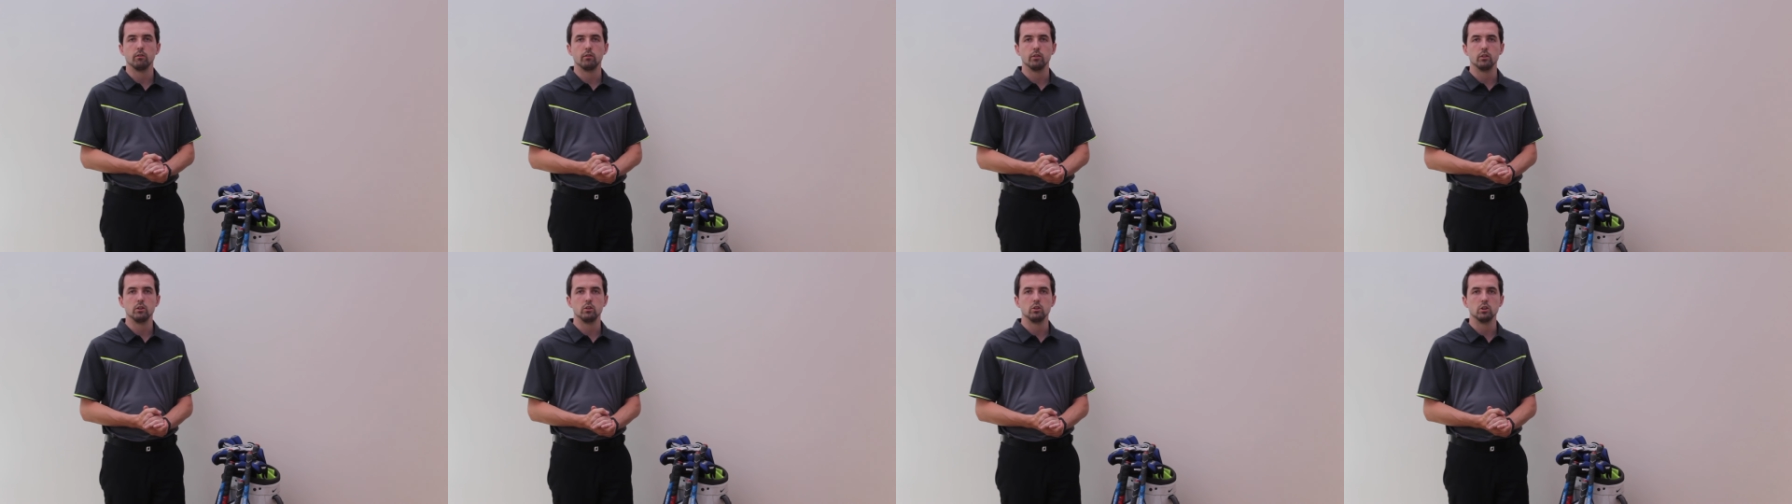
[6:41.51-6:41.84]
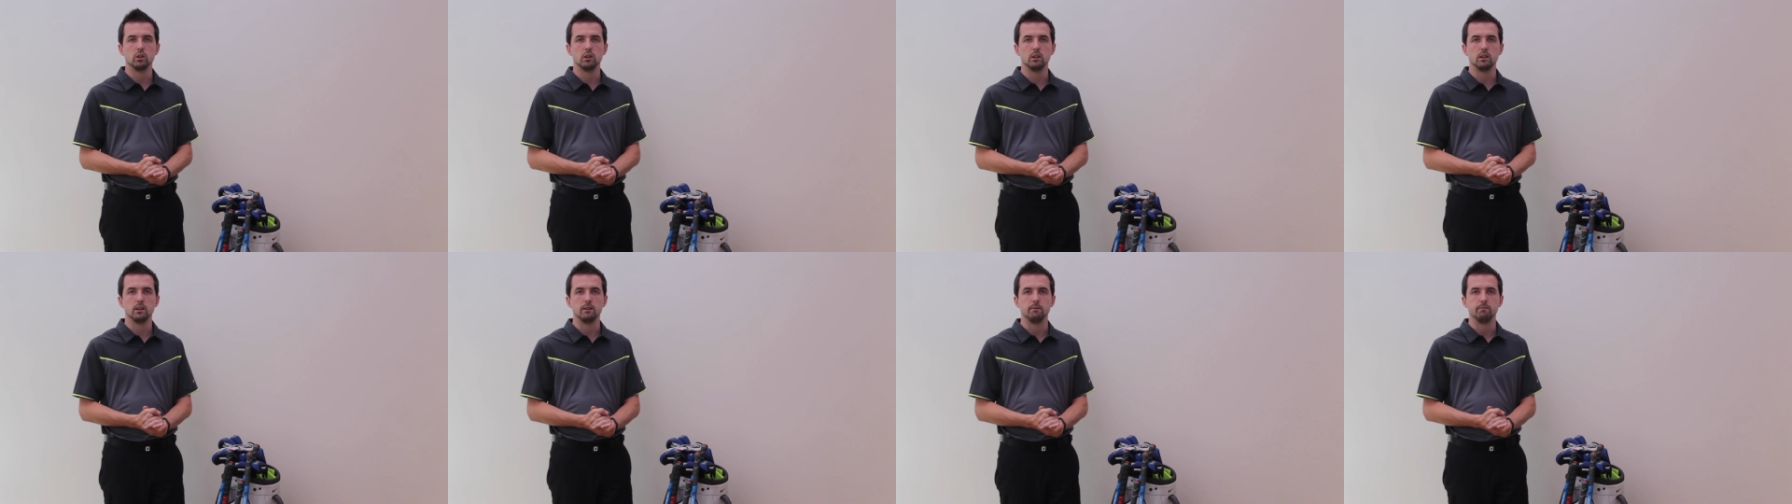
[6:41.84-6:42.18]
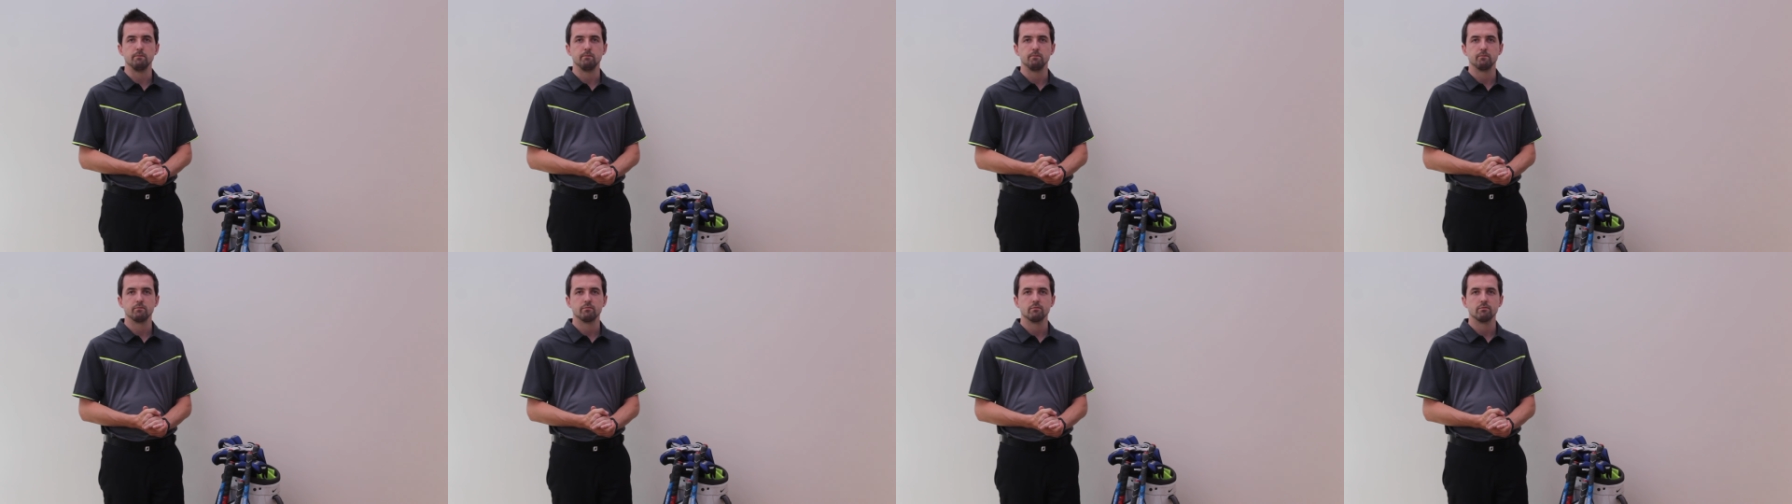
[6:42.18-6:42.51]
for the
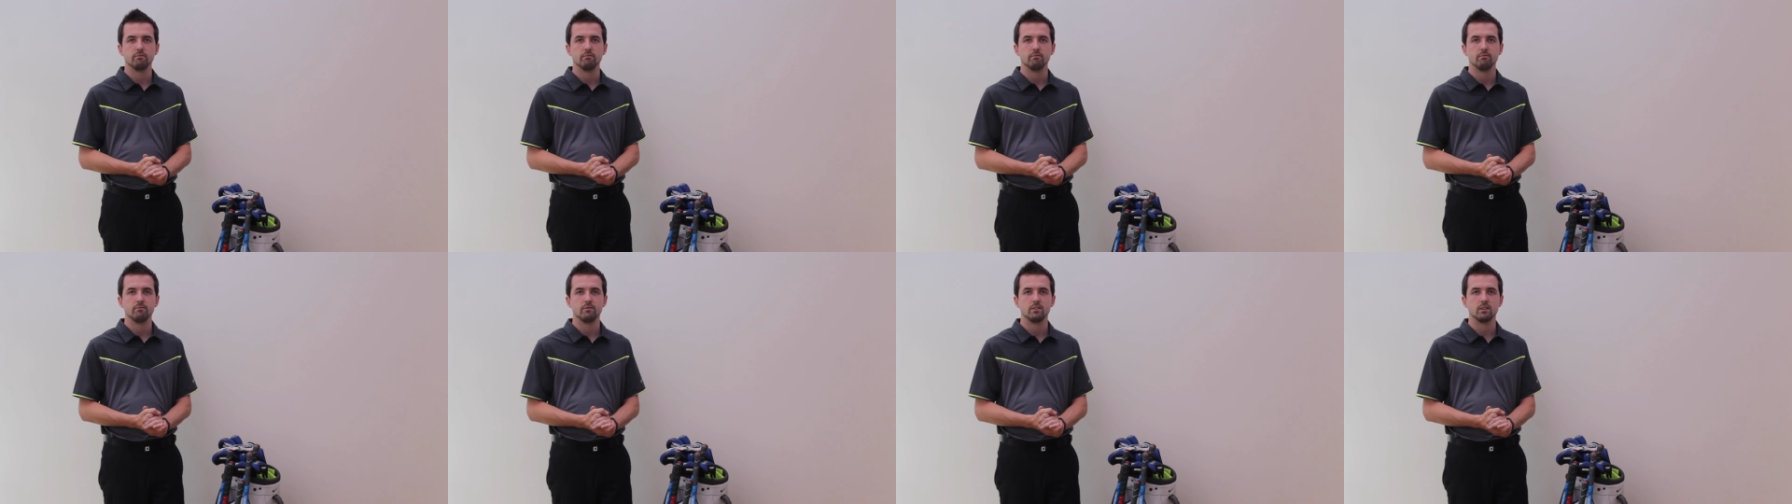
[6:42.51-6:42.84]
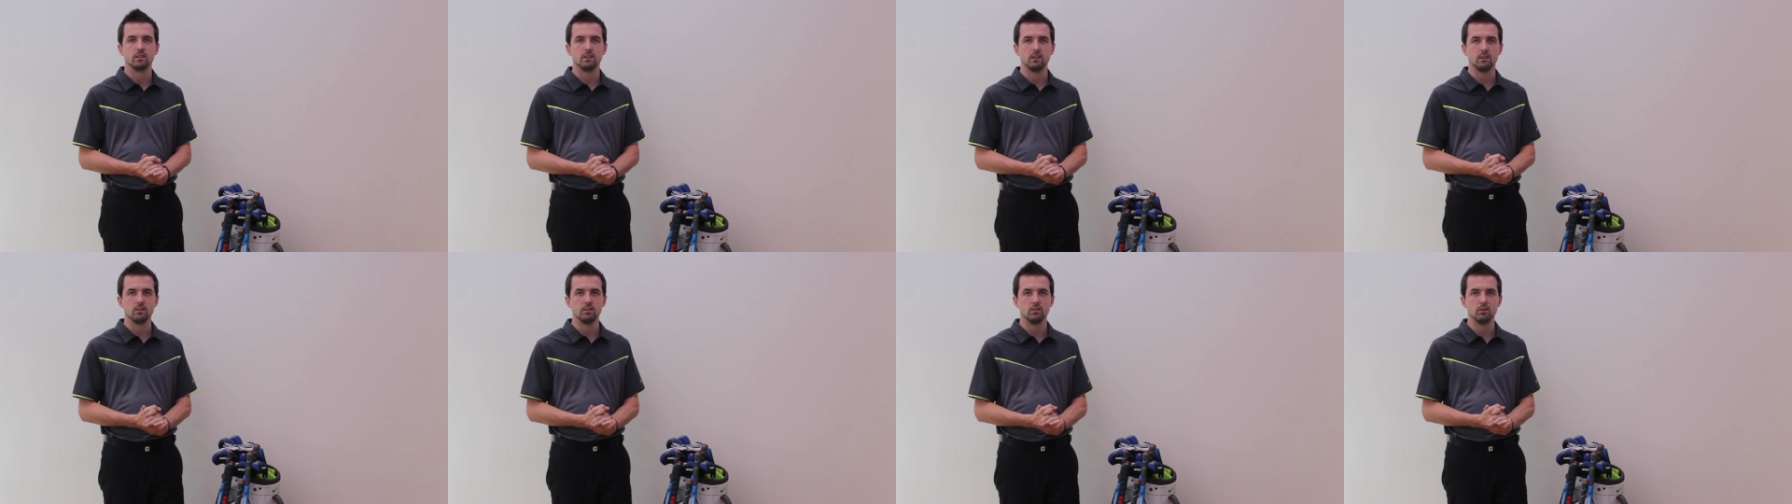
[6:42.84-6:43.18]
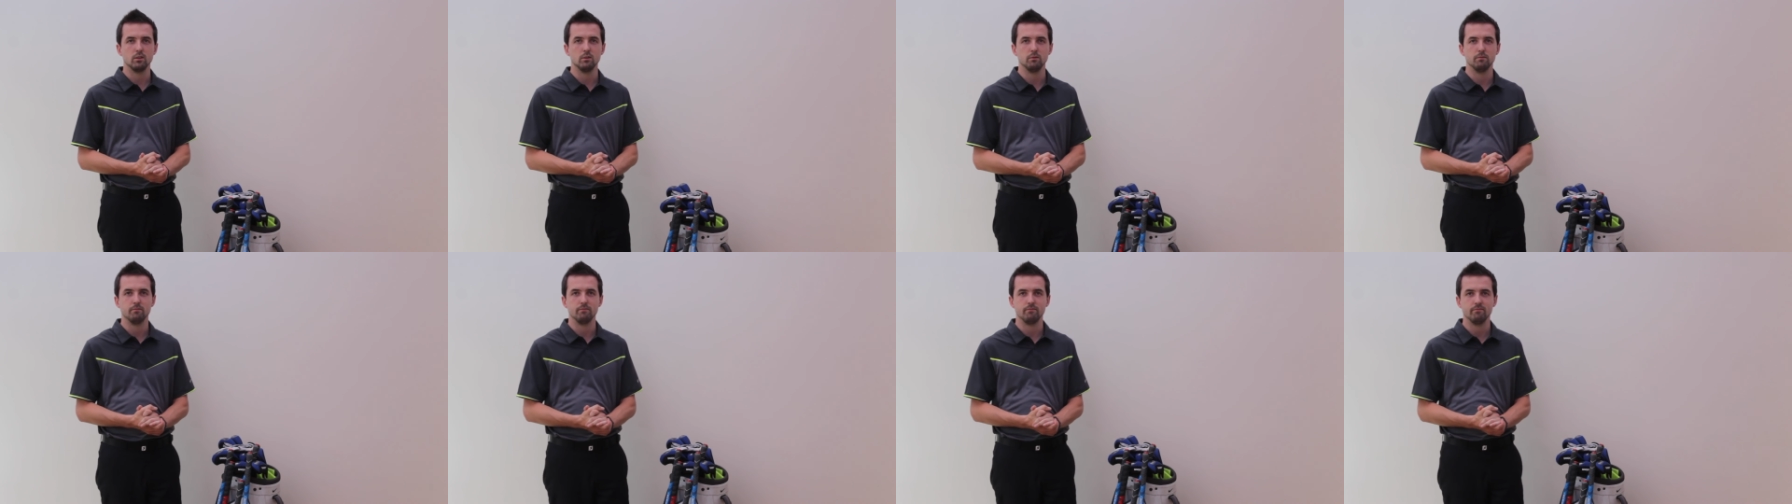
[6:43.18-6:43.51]
journey. See you
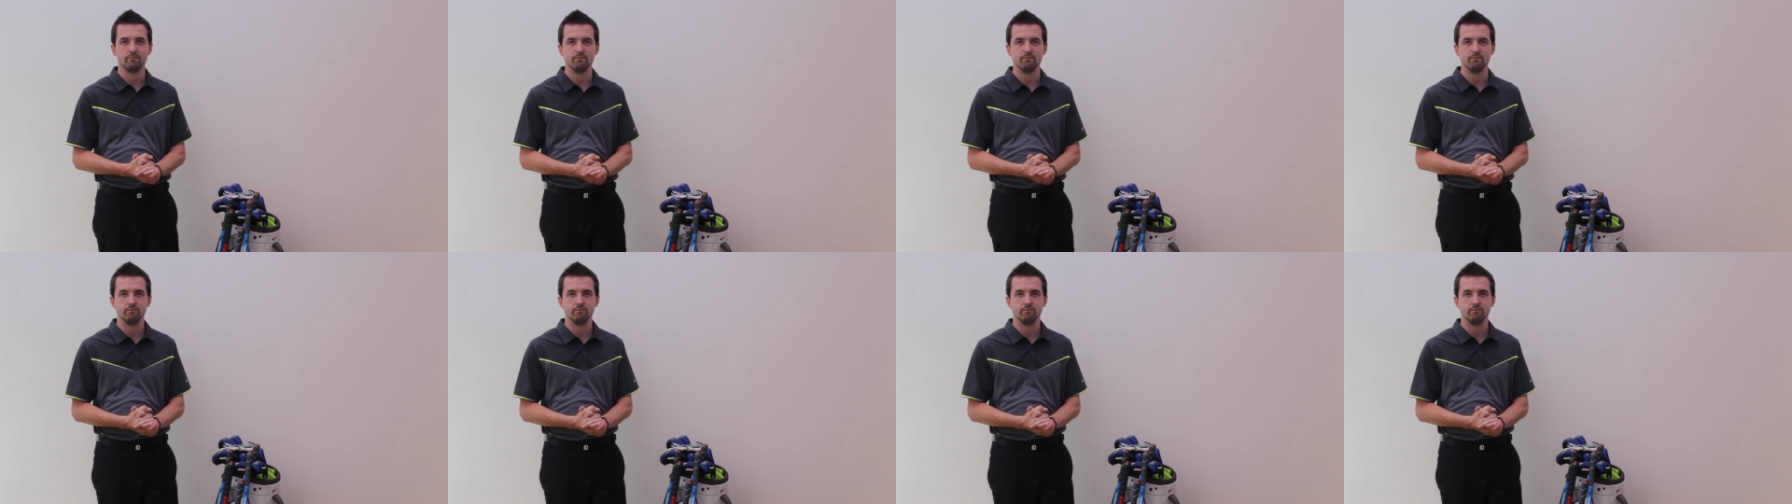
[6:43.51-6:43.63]
soon.